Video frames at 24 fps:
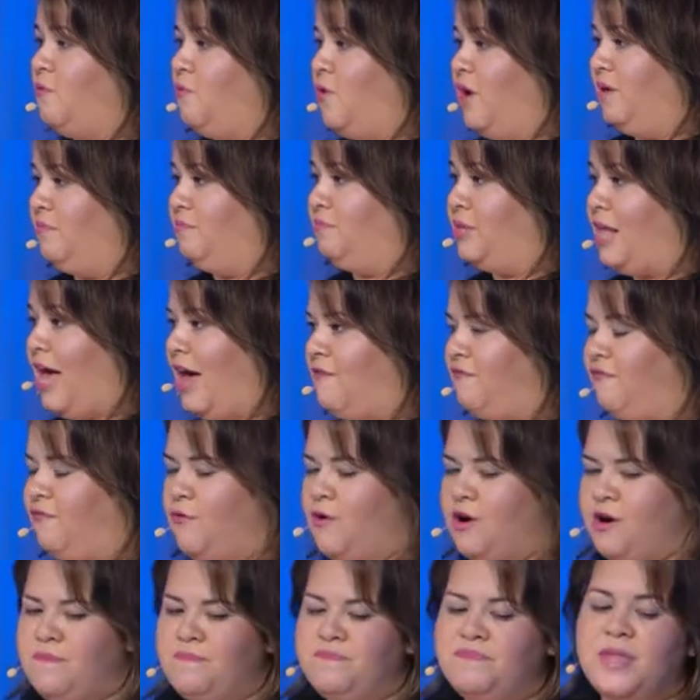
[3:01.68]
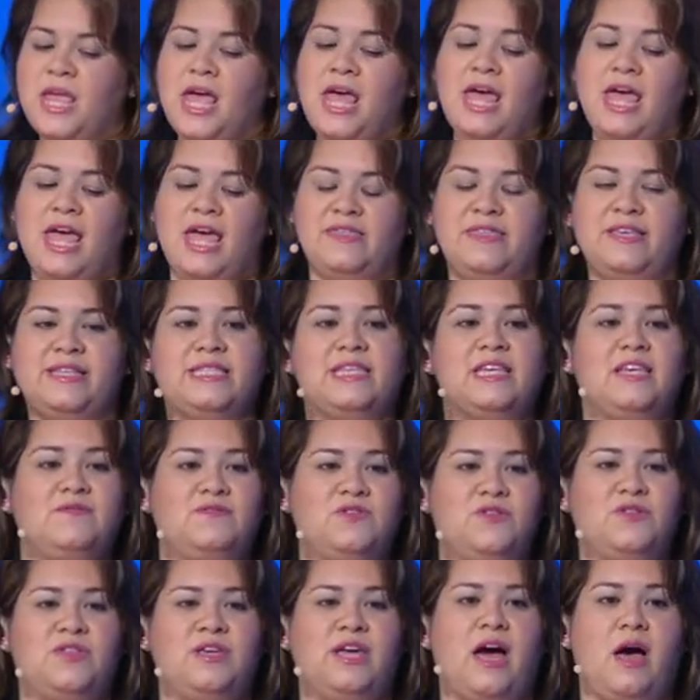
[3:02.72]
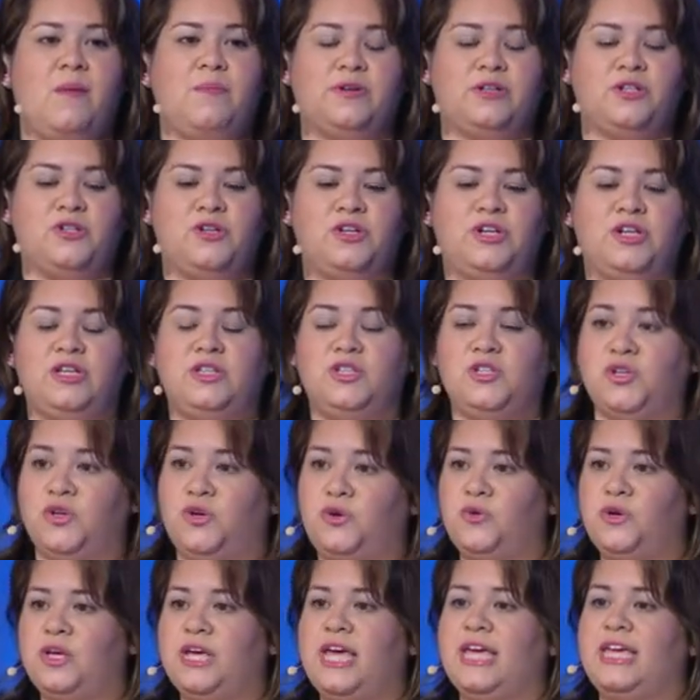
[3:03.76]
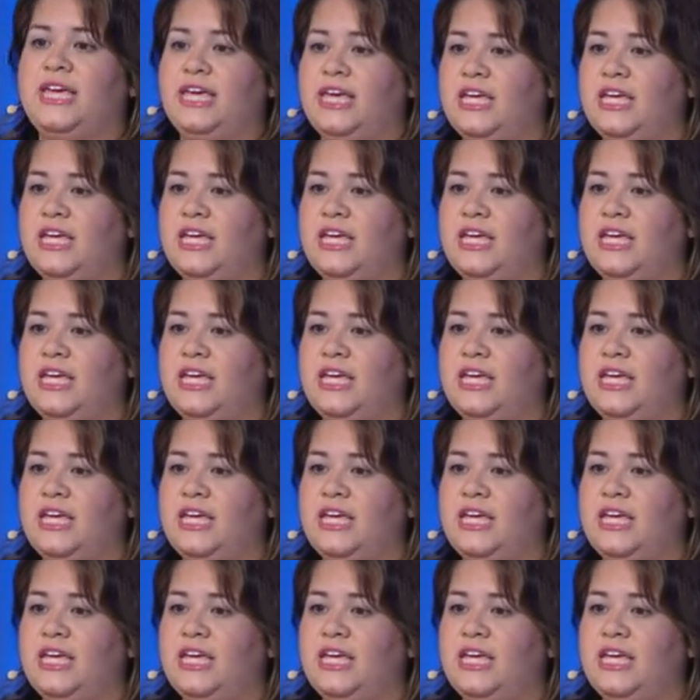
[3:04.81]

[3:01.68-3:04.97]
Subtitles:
one platform. And this gives you the opportunity to create